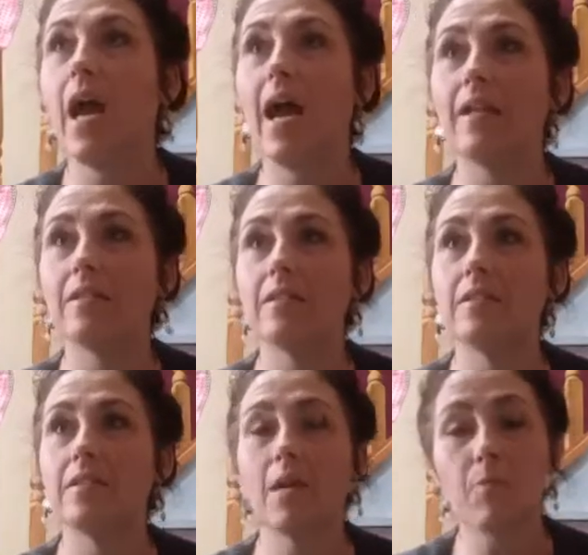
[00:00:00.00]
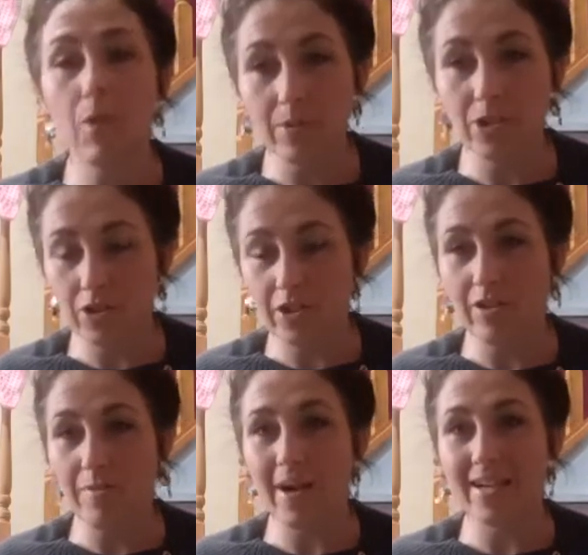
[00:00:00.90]
And I probably should have
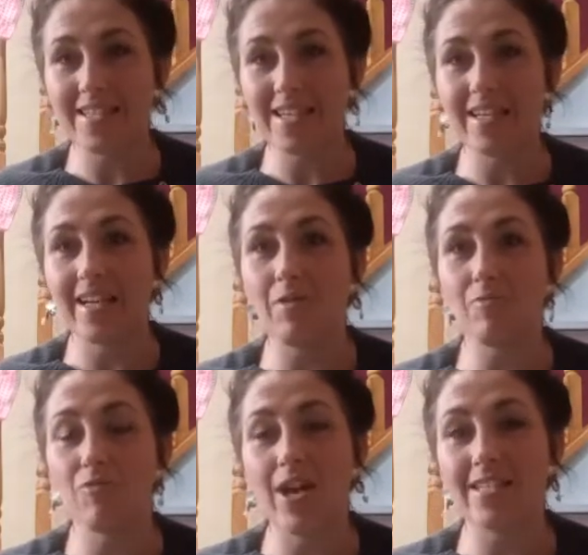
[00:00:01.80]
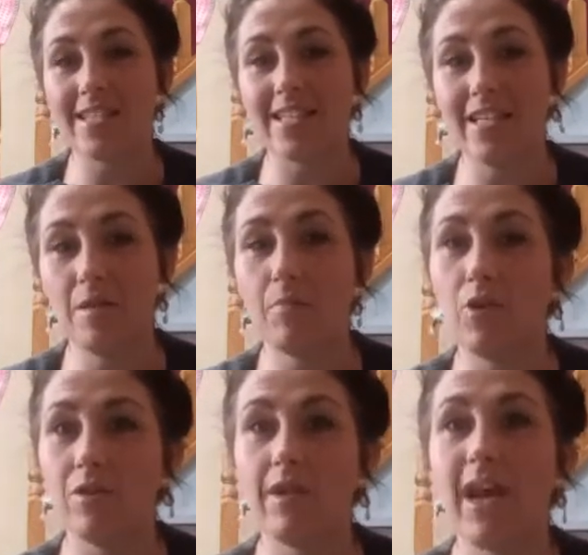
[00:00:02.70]
got the magazine out ready,
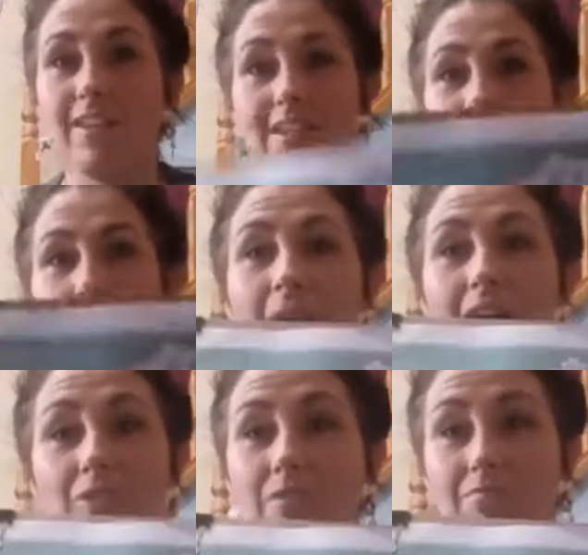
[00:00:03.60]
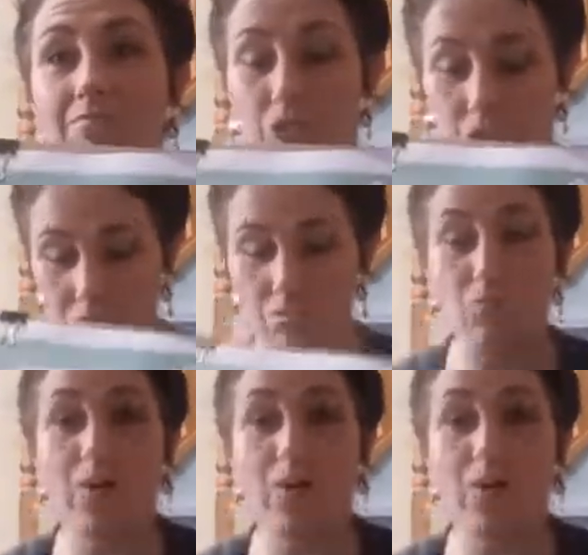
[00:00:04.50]
but I had this pattern just